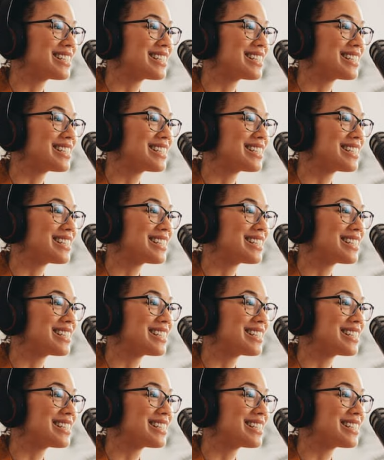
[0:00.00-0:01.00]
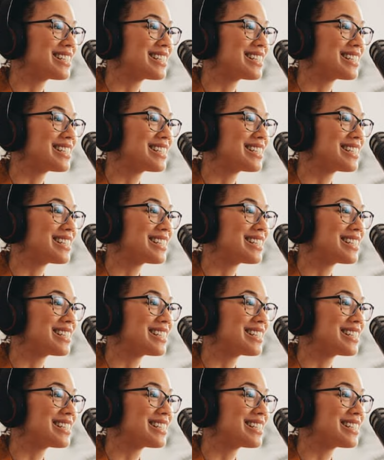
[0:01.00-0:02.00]

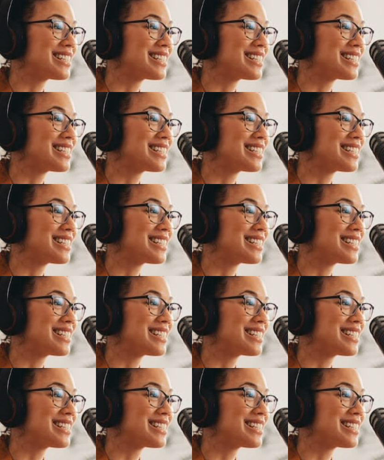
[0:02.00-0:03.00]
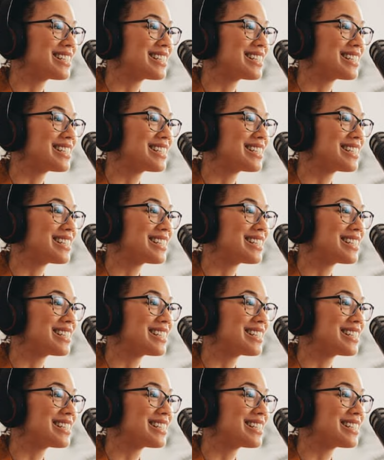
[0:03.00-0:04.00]

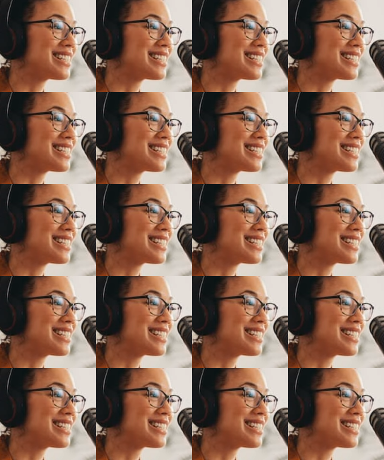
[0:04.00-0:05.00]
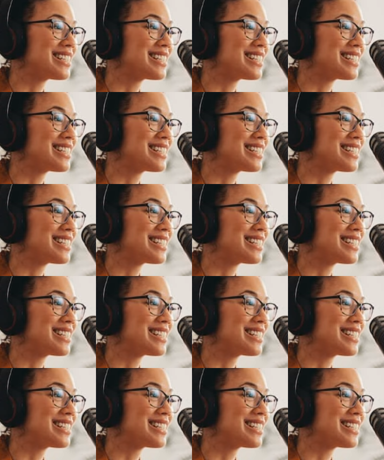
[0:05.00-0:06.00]

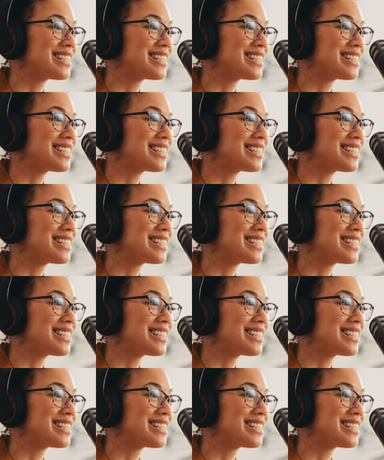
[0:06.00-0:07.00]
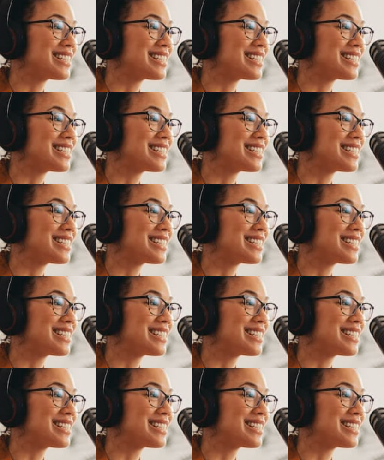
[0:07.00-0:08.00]
This is a still picture; no speech is visible.